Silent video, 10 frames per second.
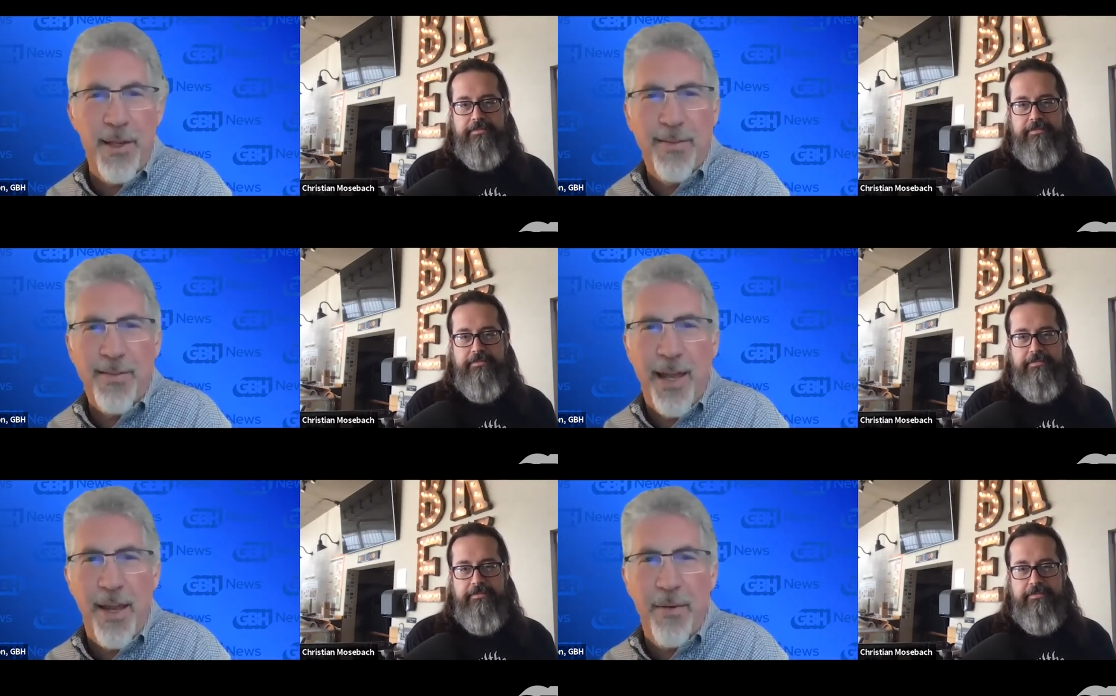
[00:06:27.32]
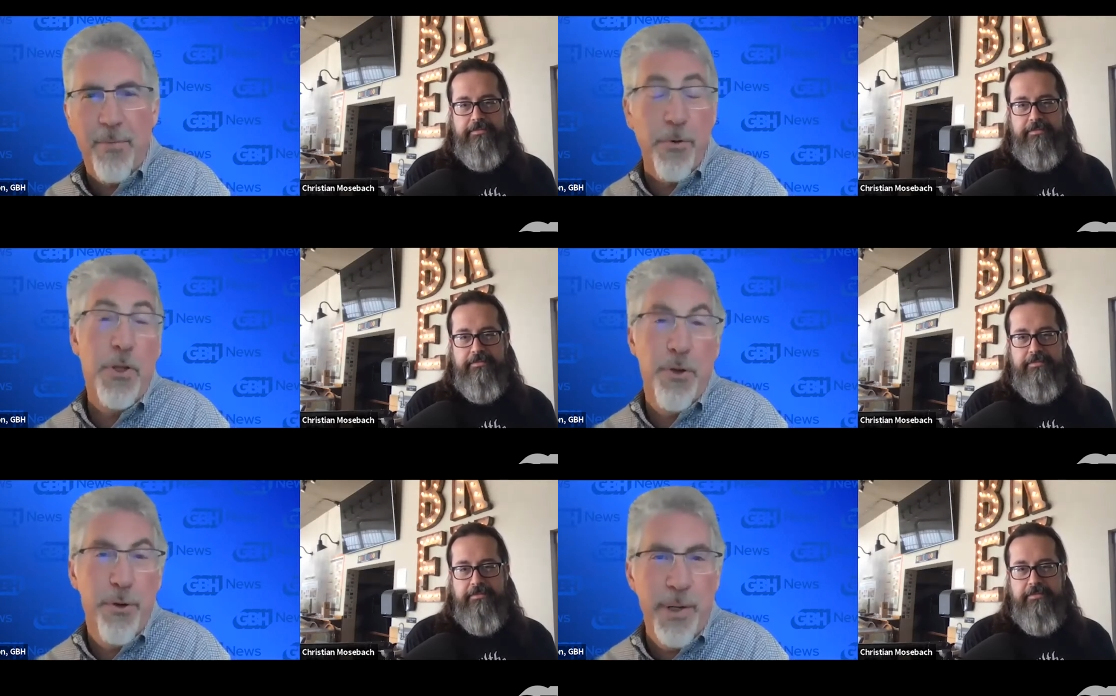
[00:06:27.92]
Speaker 1: do things stand
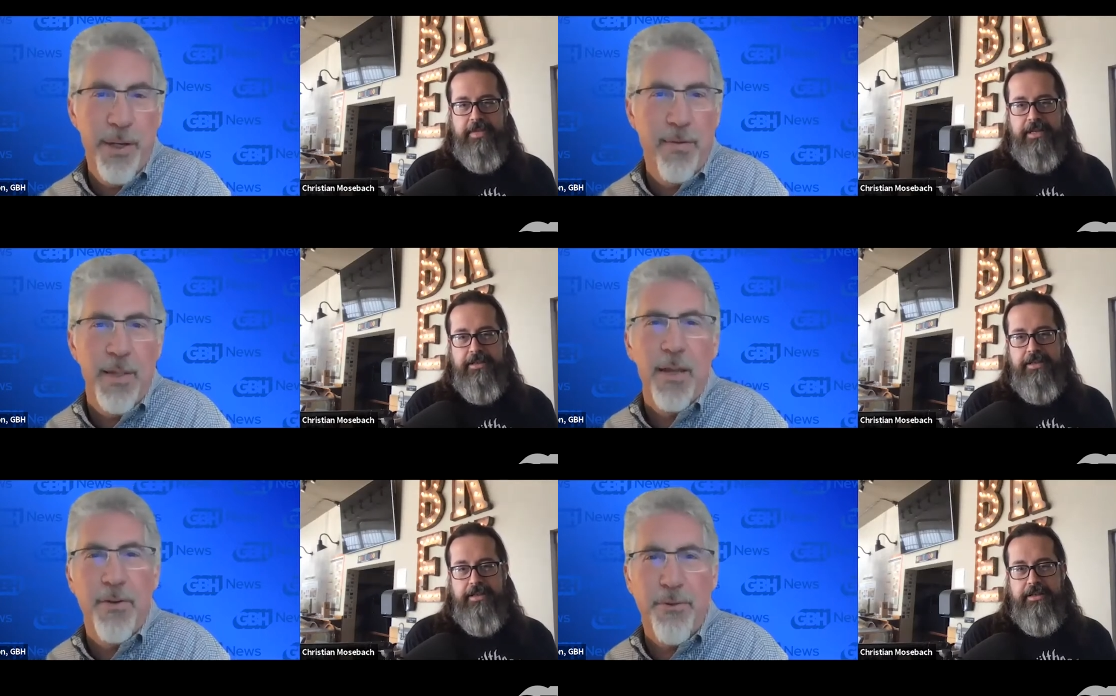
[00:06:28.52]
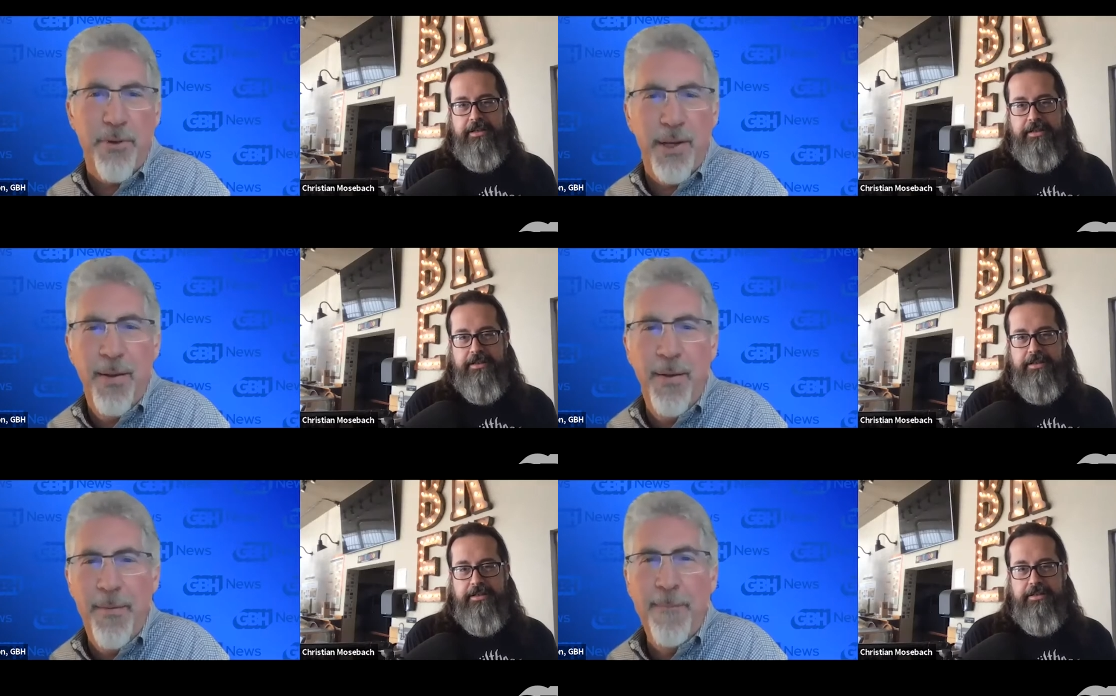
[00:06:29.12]
for you and the
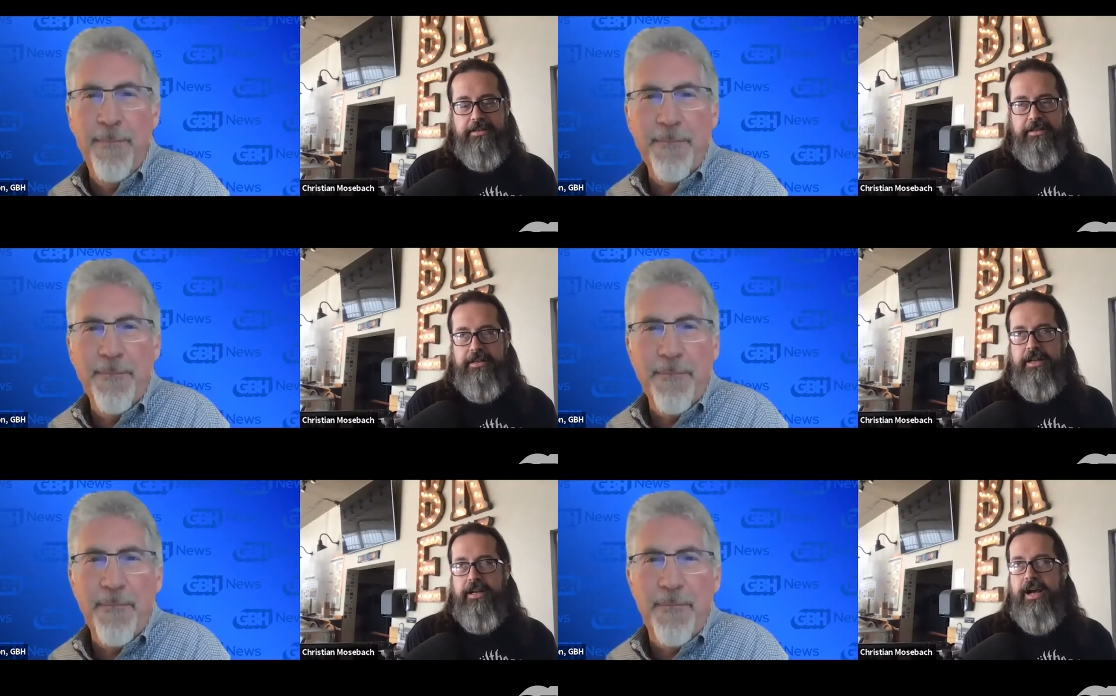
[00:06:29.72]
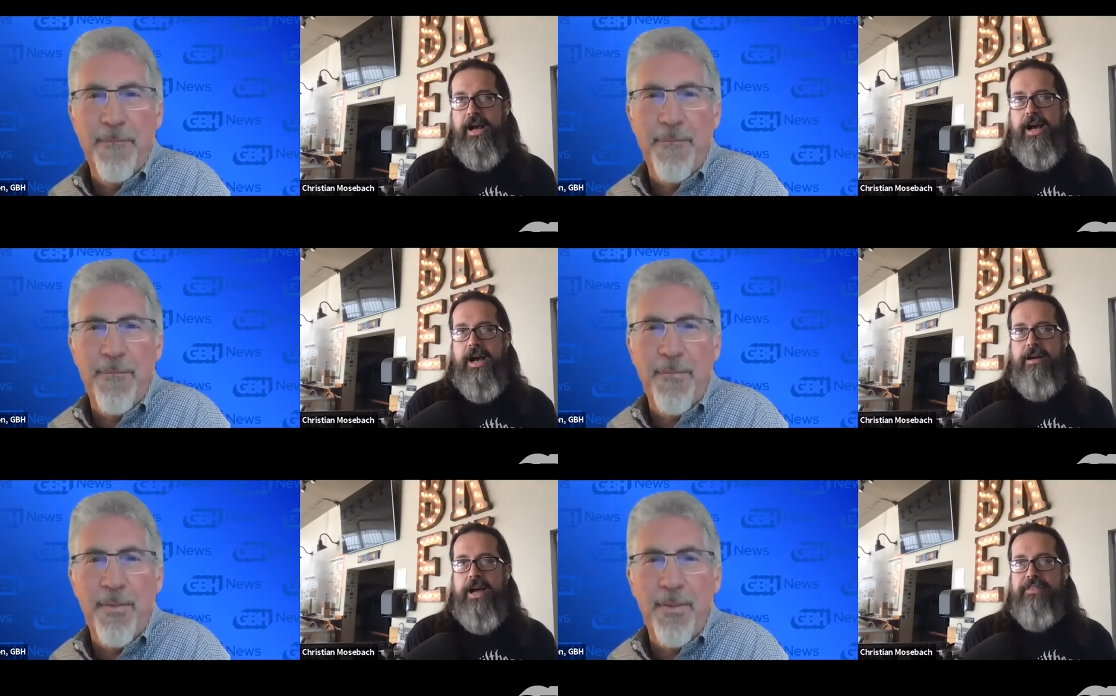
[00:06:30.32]
industry?
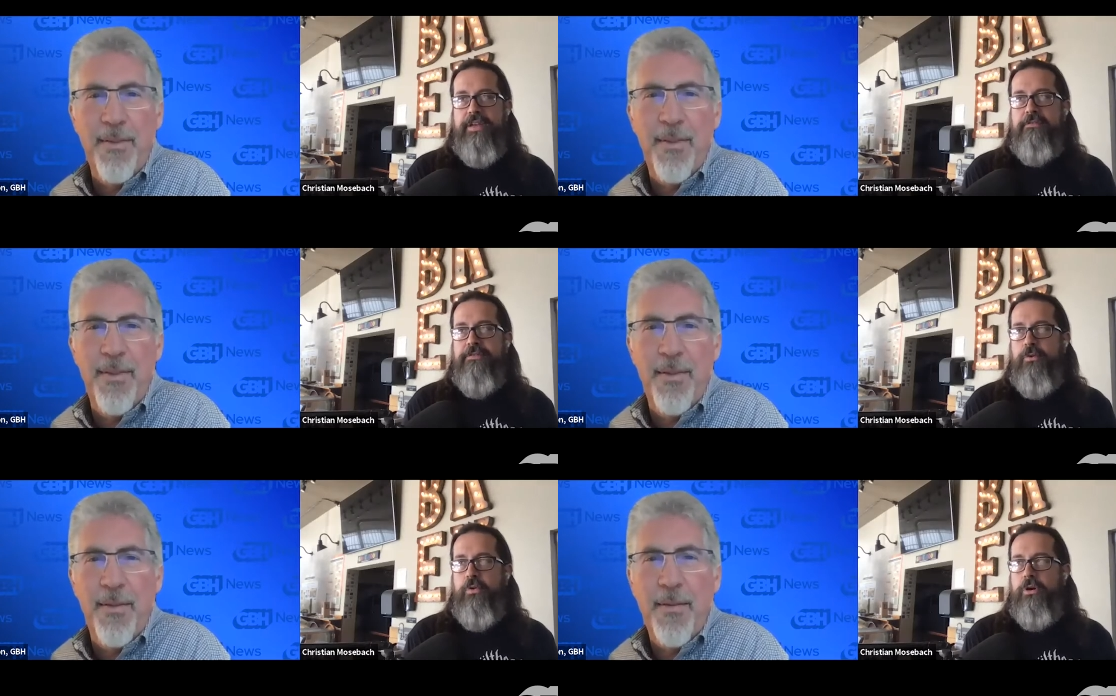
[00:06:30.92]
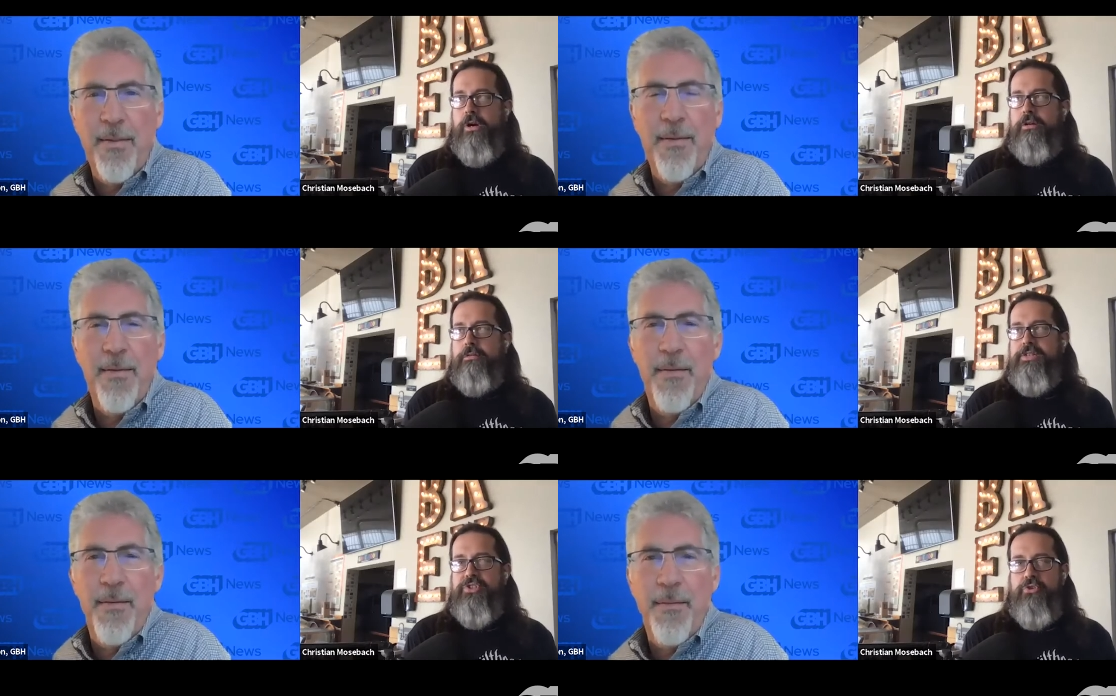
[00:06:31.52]
Speaker 2: Uh, I think
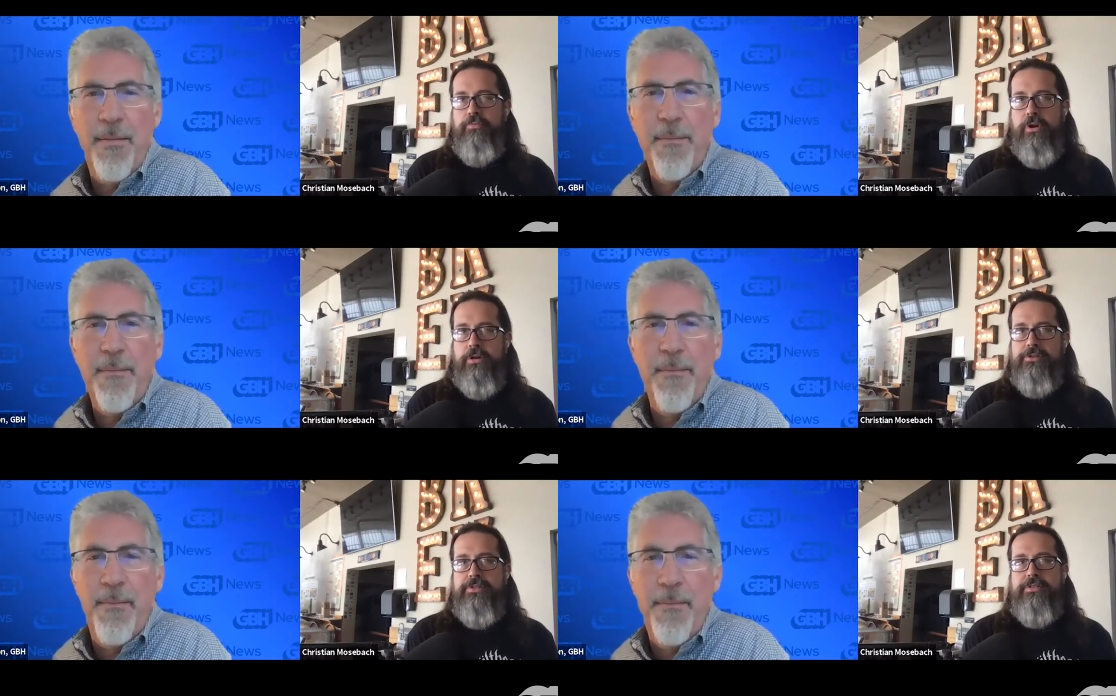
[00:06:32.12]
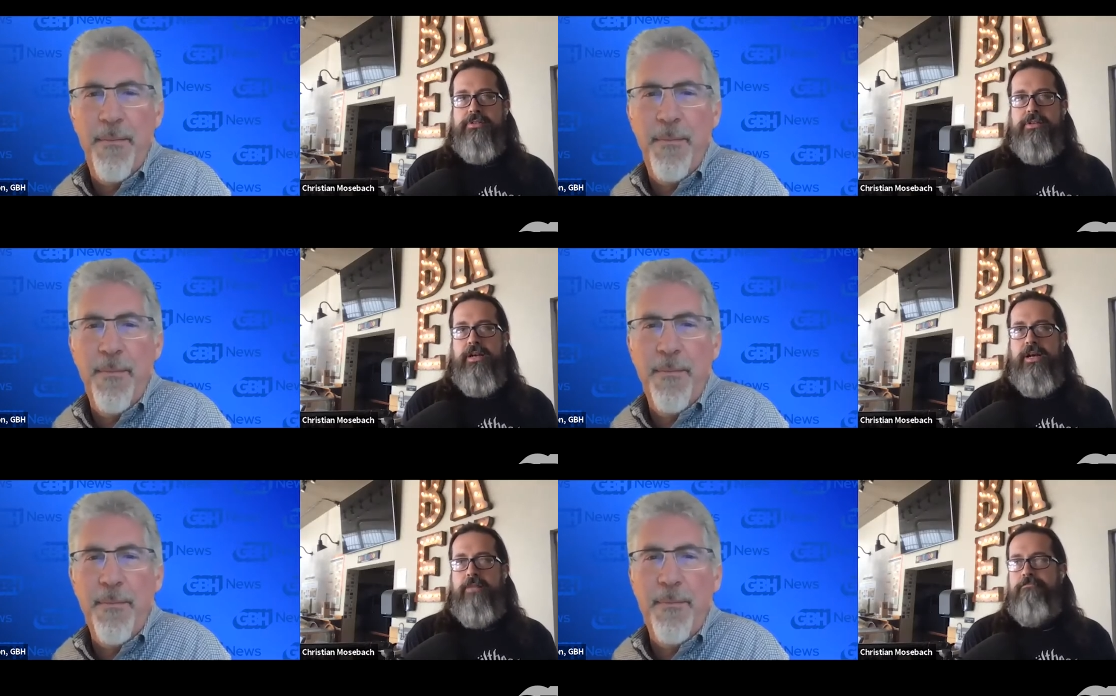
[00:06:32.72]
for consumers,
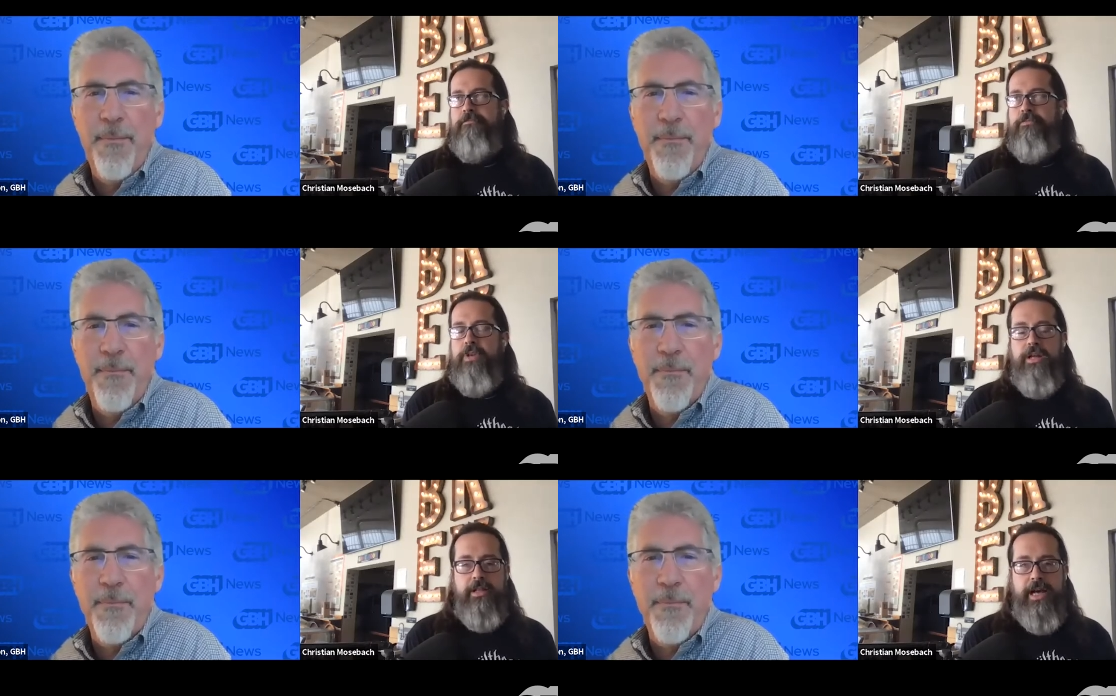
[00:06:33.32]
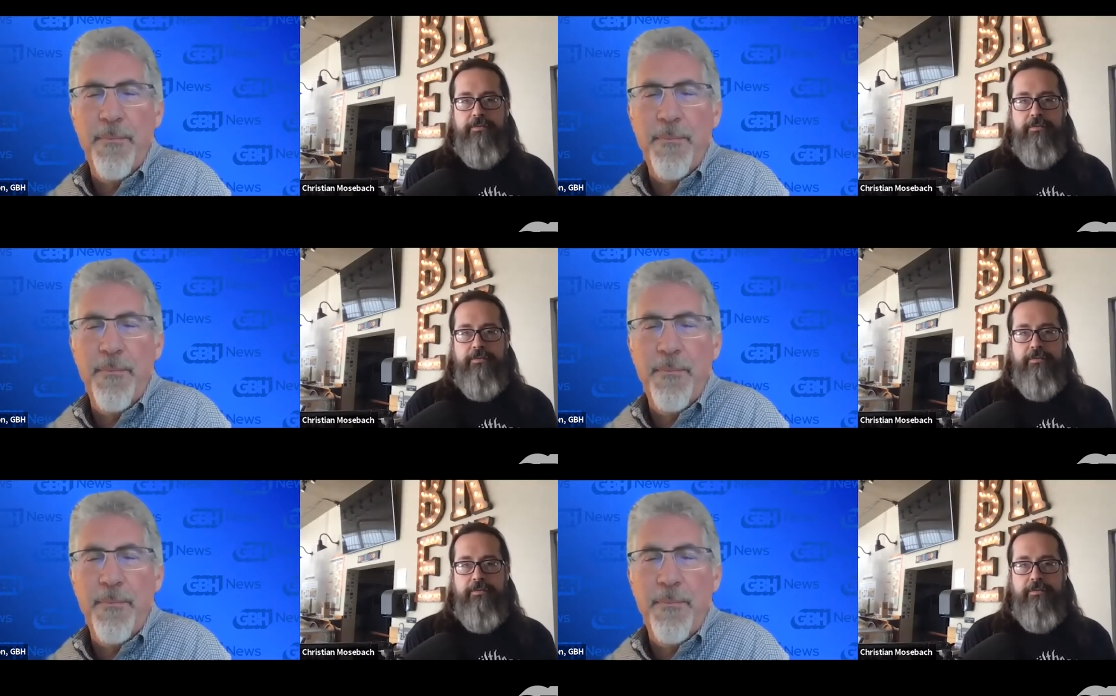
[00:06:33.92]
um, a